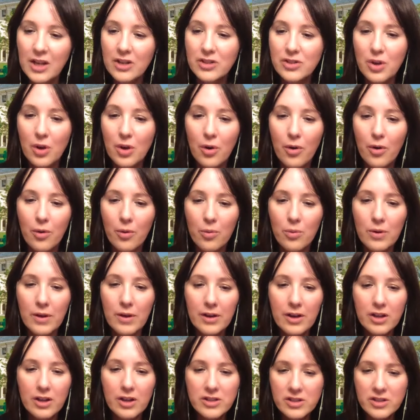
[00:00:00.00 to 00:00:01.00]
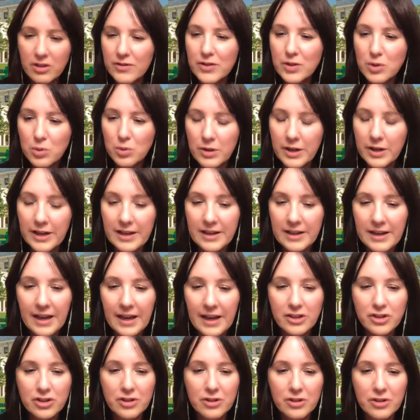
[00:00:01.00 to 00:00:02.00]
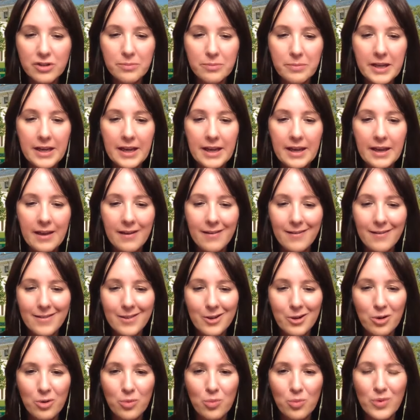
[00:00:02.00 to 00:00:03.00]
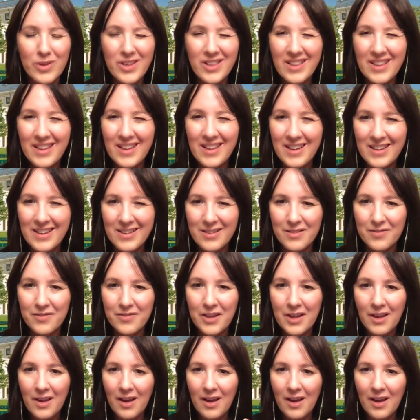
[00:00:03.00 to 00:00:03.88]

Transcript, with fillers: So conservatory in nature, meaning they're really kind of